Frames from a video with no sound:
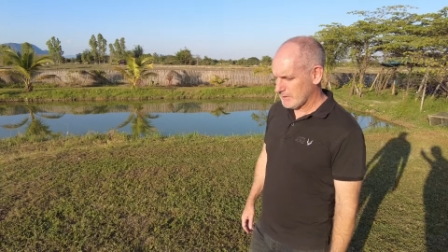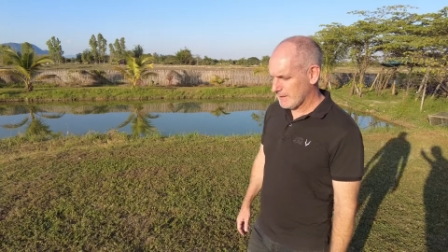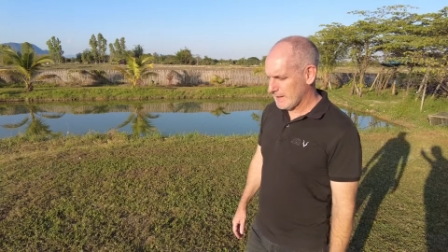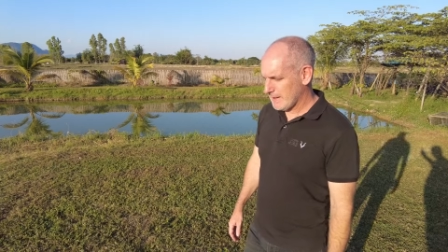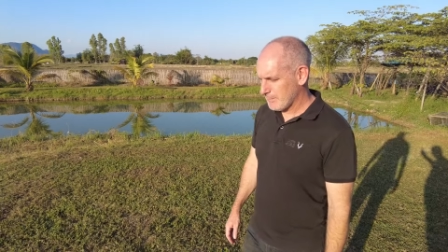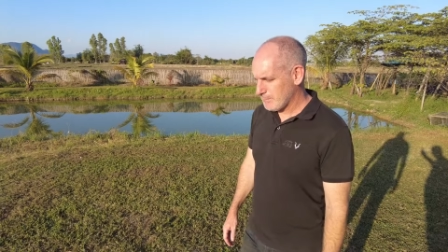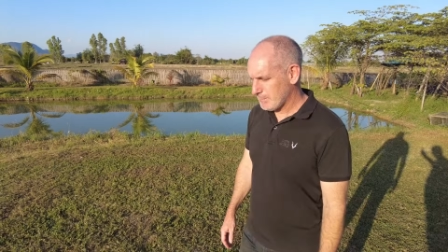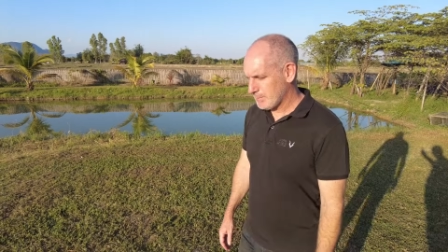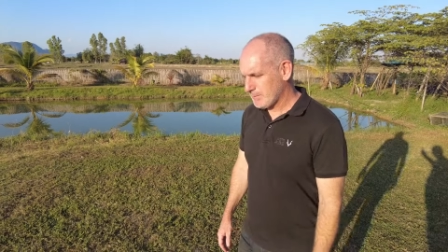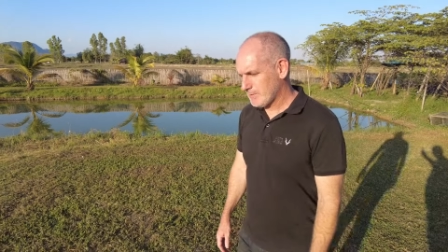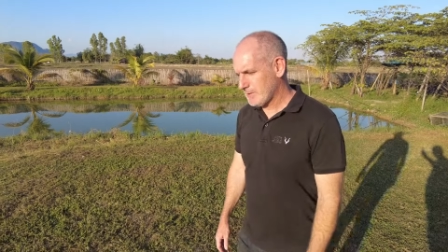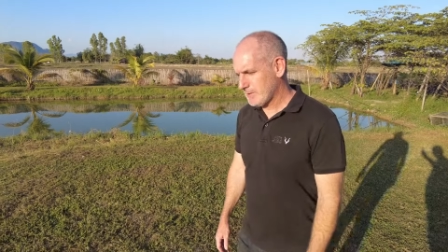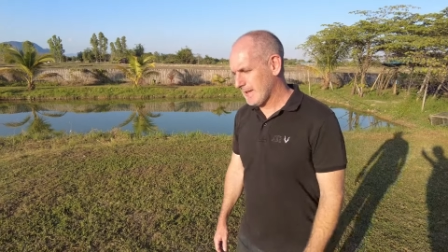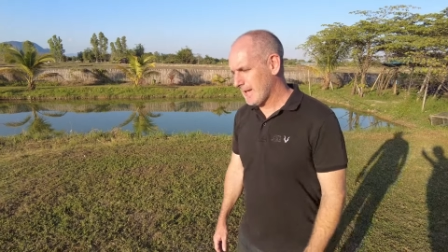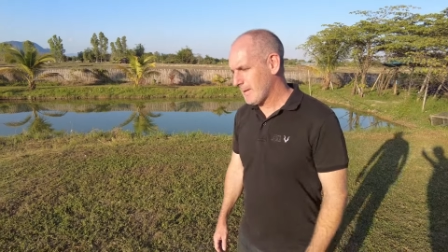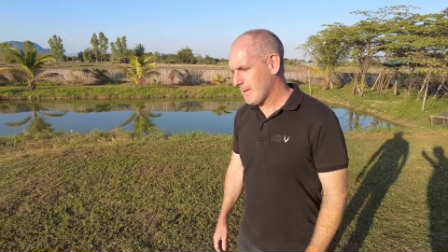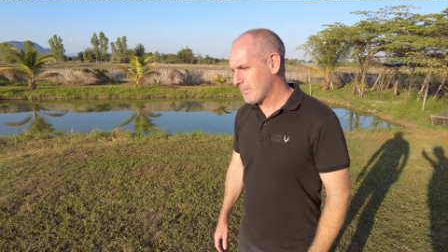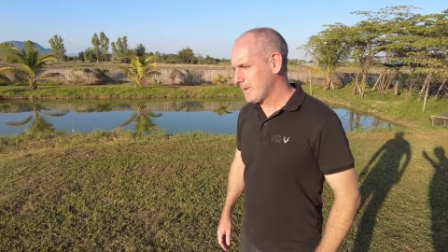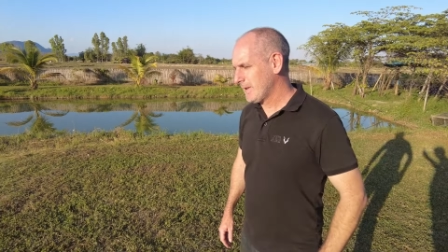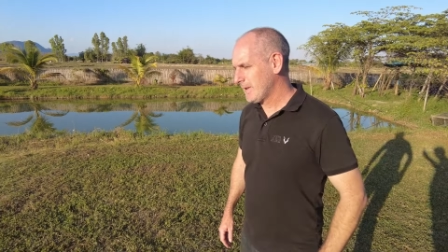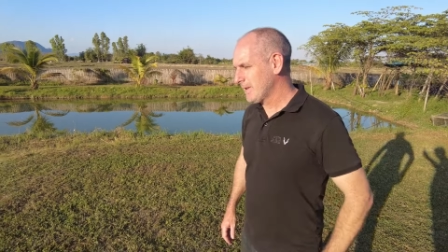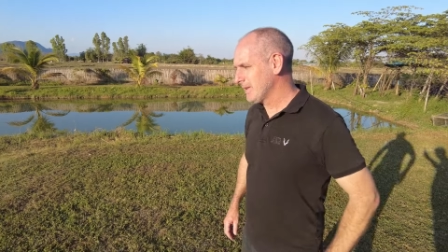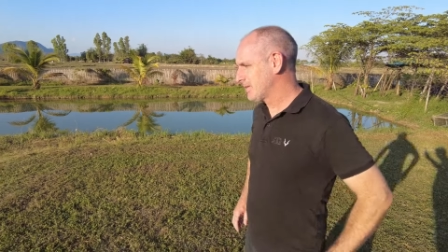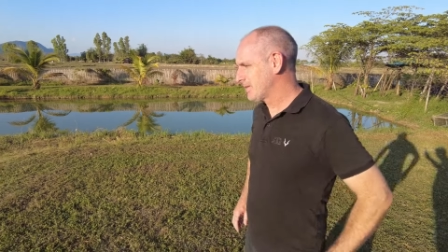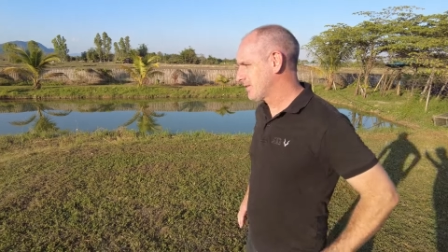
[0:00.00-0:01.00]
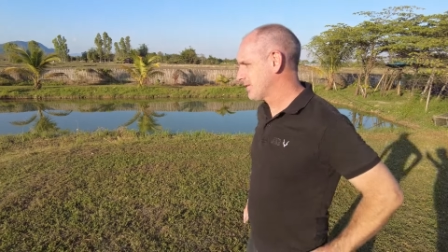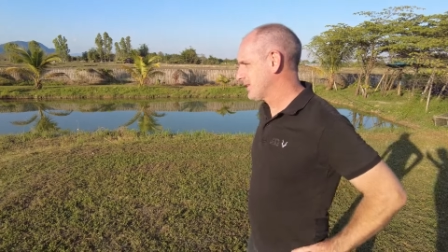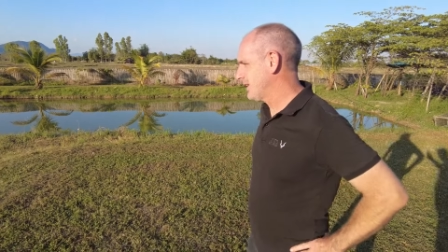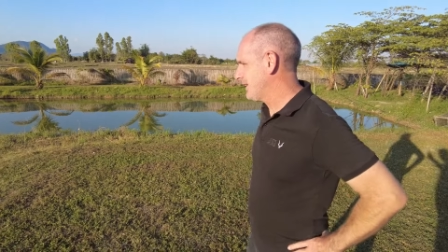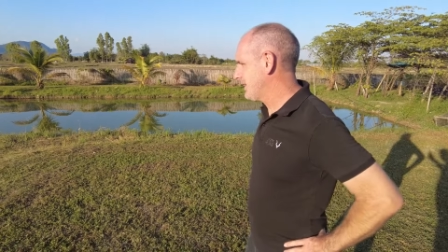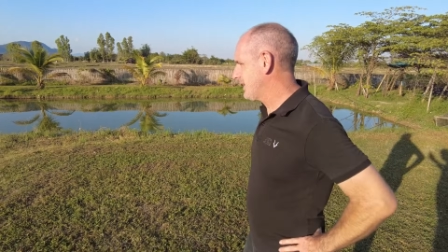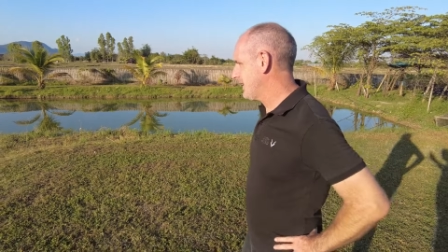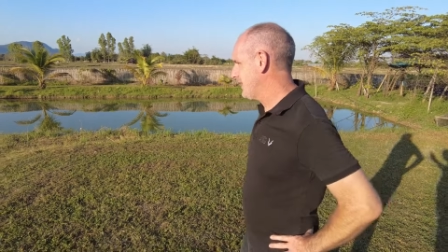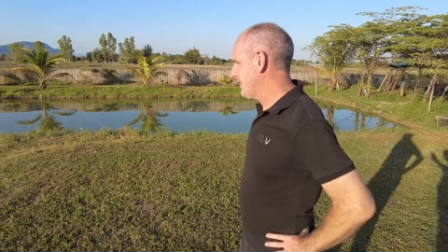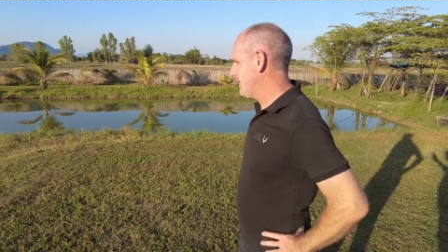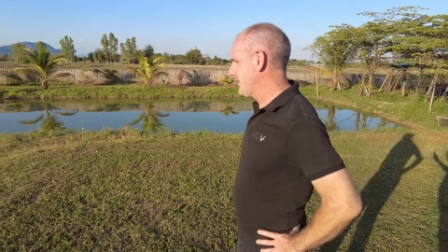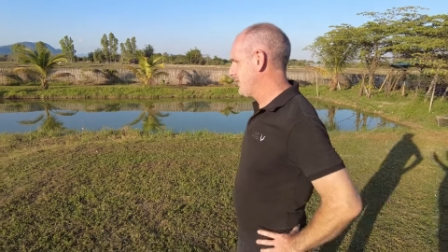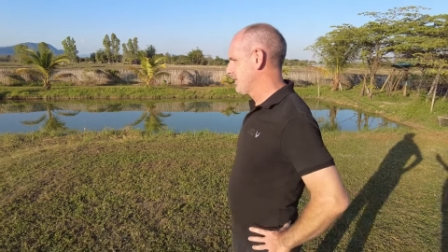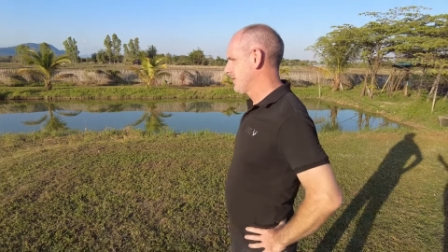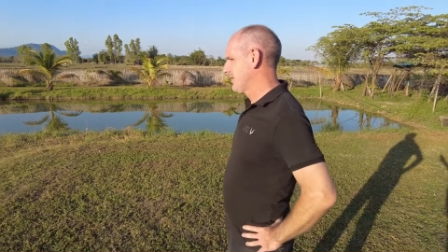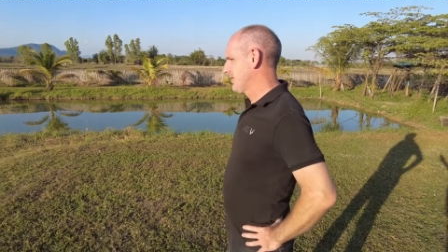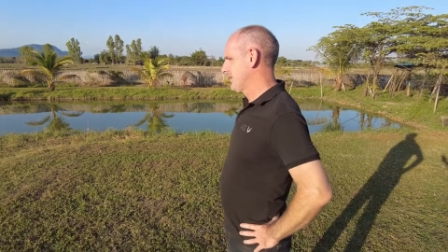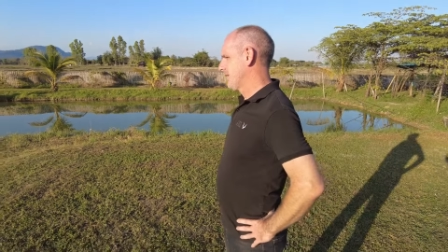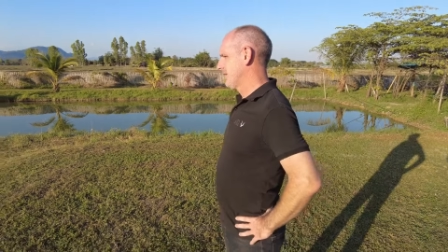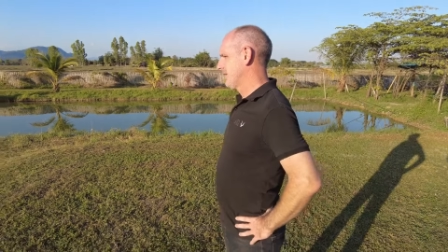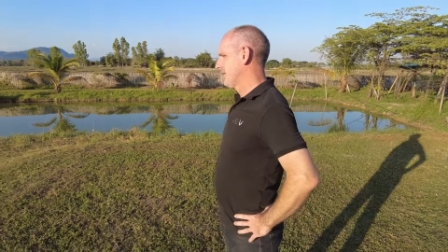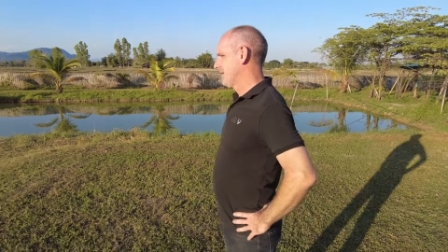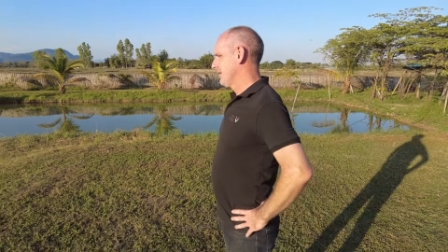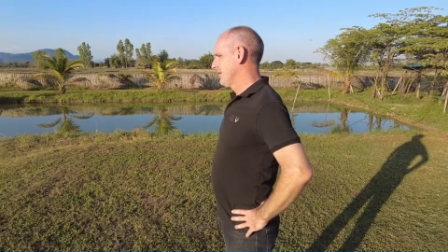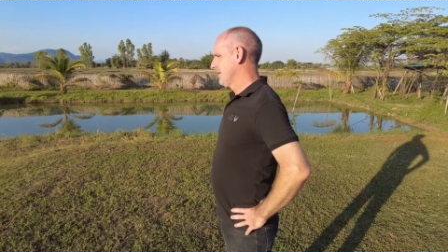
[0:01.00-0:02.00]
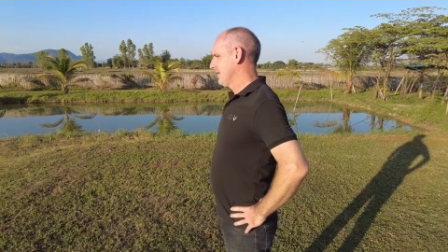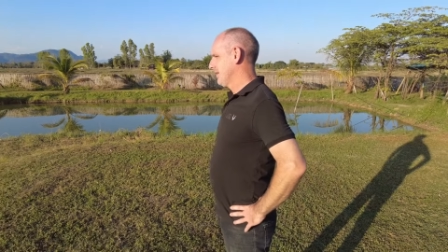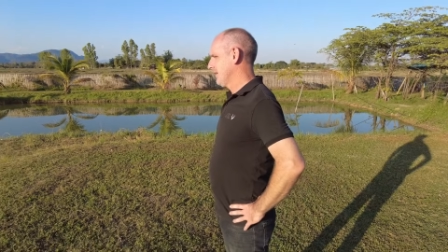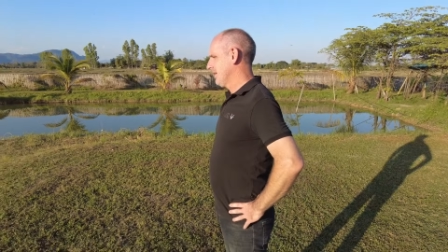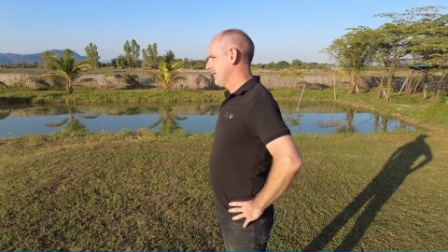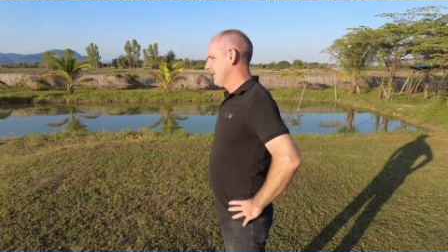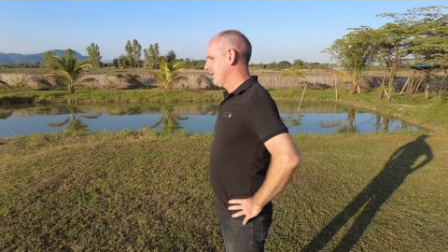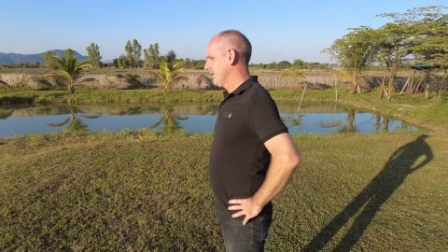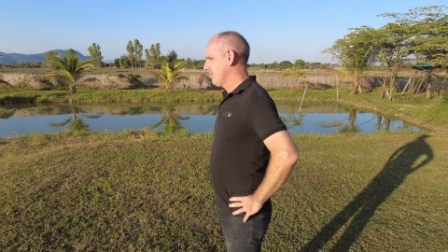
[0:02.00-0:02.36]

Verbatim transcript: Oh, okay. Tilapia, snakehead. Okay.